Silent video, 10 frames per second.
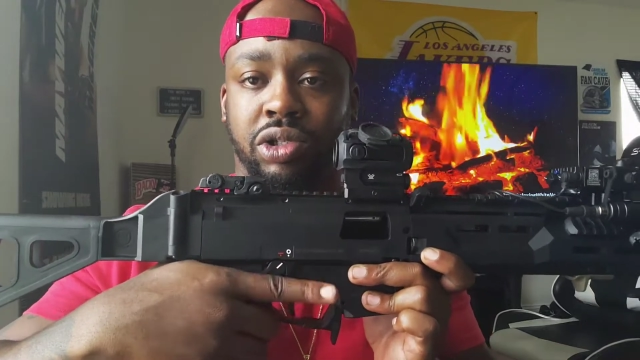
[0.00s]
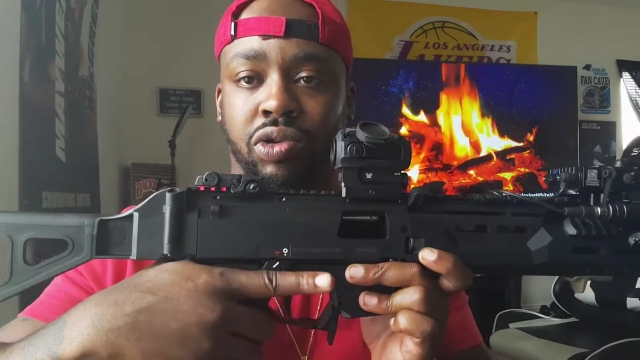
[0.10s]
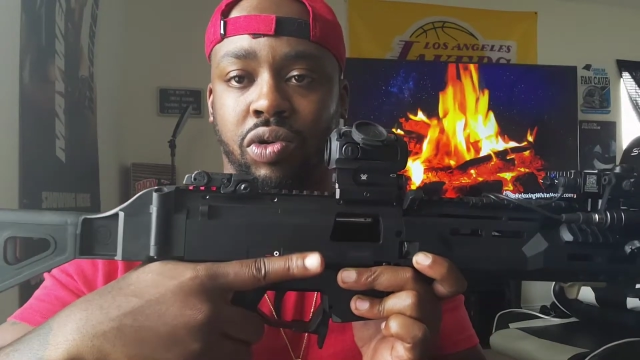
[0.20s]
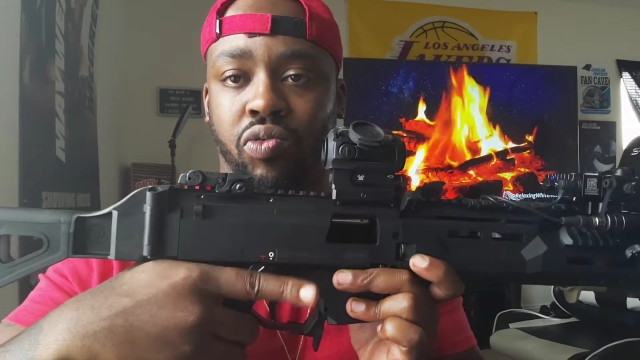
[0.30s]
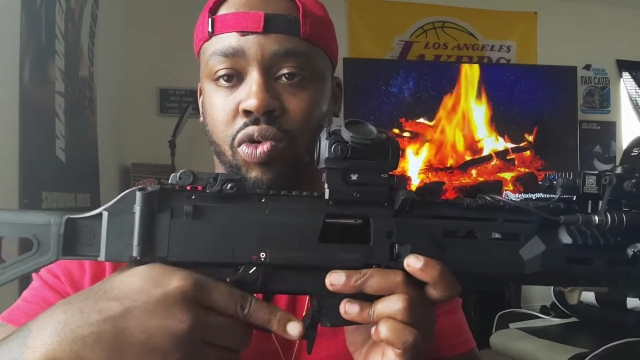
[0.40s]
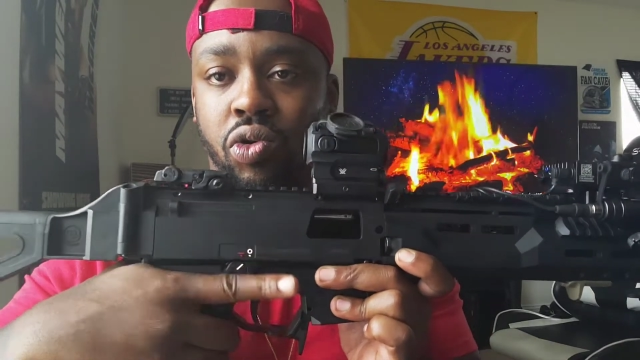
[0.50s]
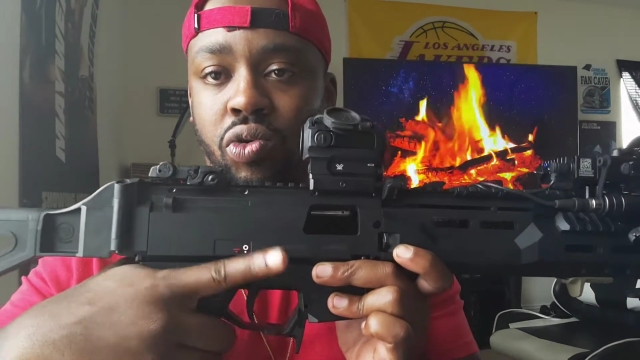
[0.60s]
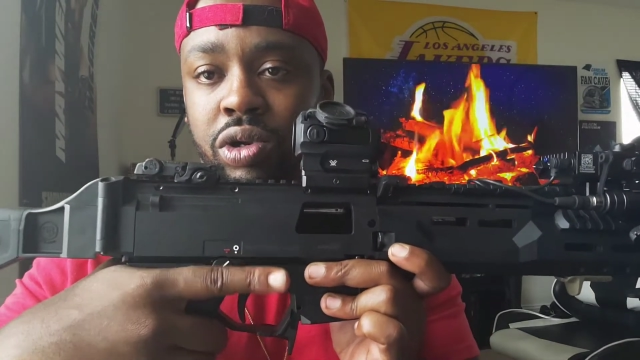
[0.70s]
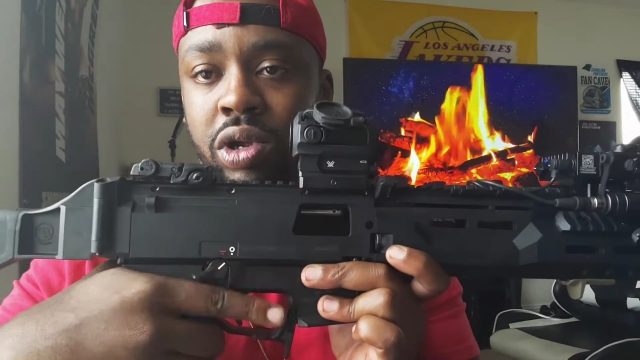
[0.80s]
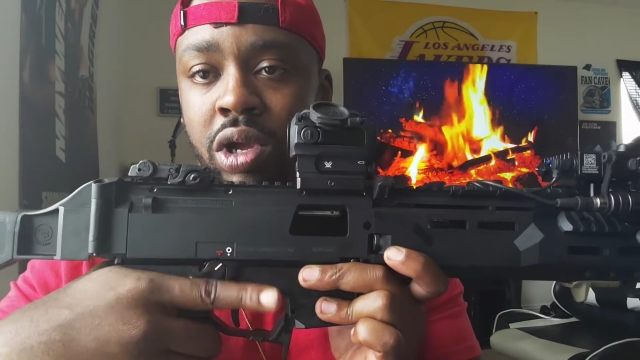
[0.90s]
so it
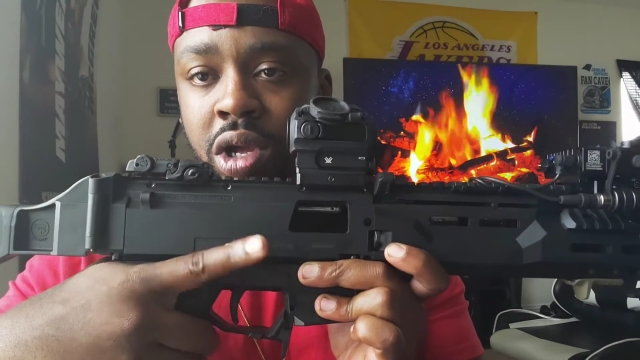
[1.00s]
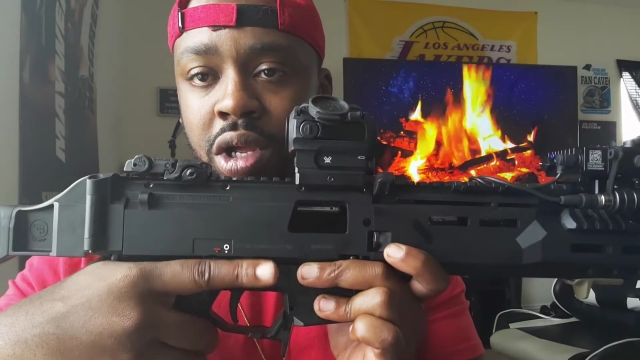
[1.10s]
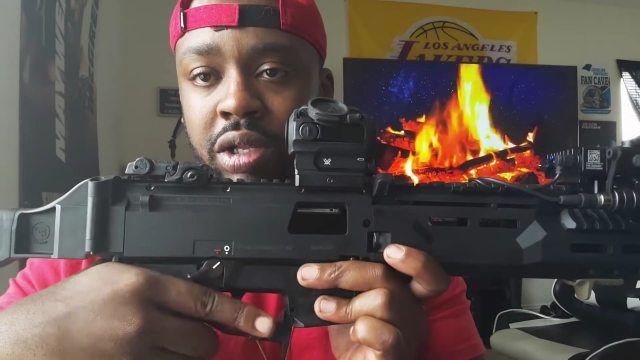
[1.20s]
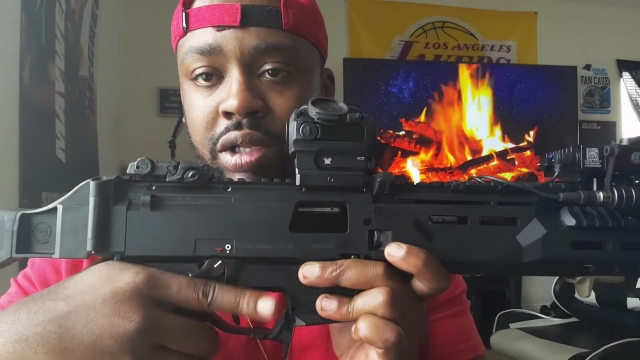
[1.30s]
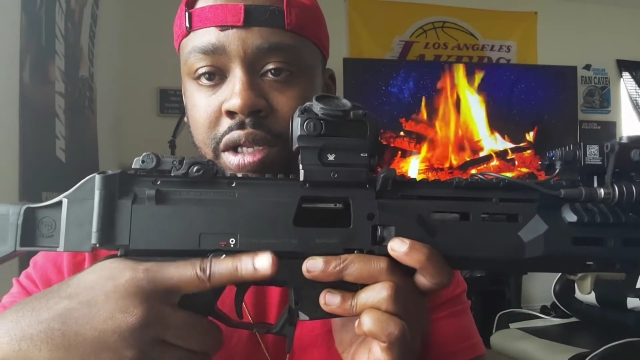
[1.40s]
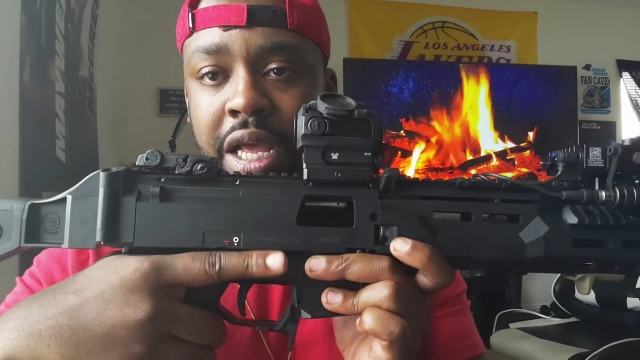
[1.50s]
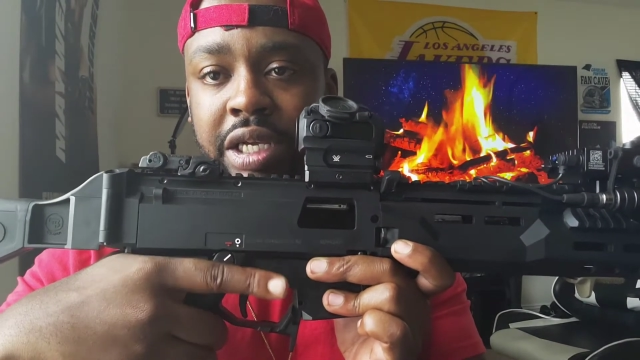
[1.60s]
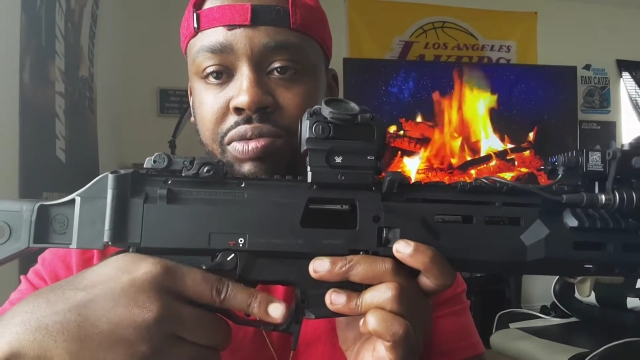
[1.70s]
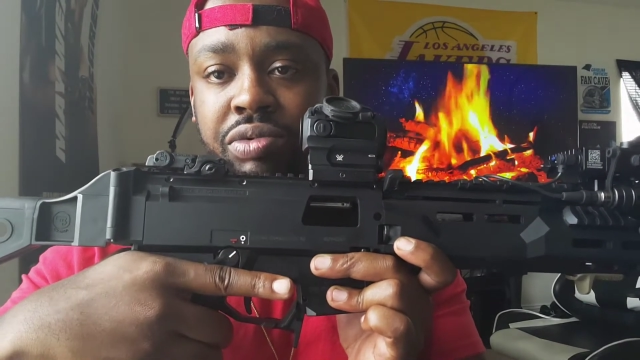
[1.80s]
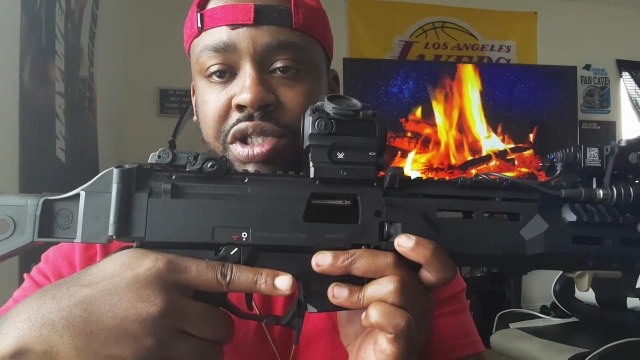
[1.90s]
rolled the
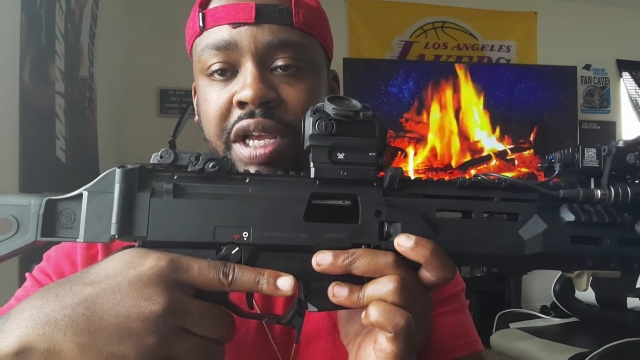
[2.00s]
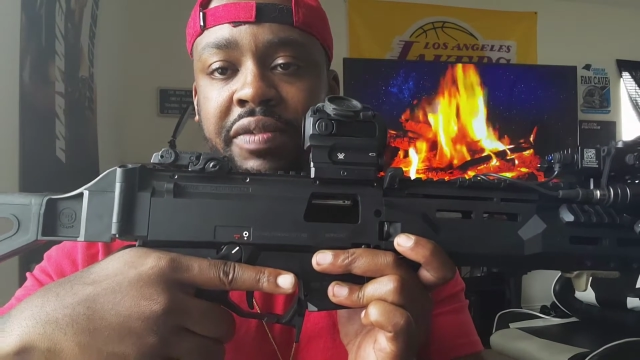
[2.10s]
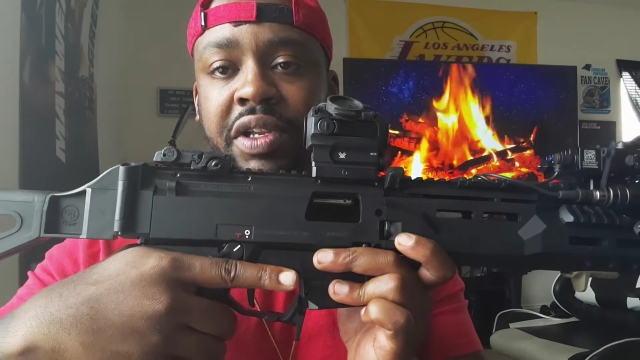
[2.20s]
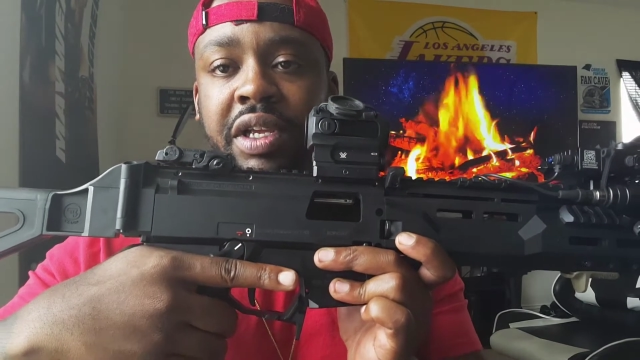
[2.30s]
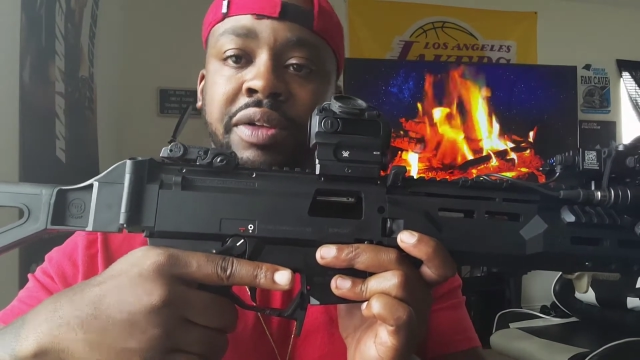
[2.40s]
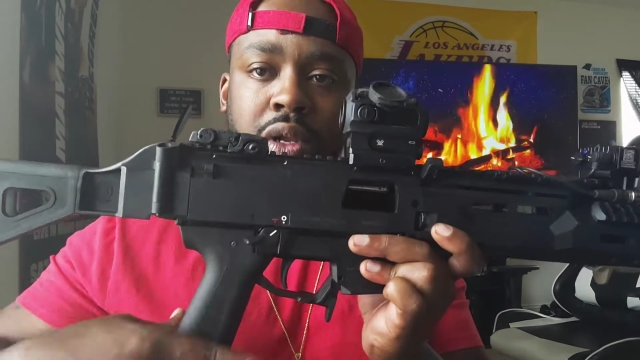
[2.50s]
actual safety.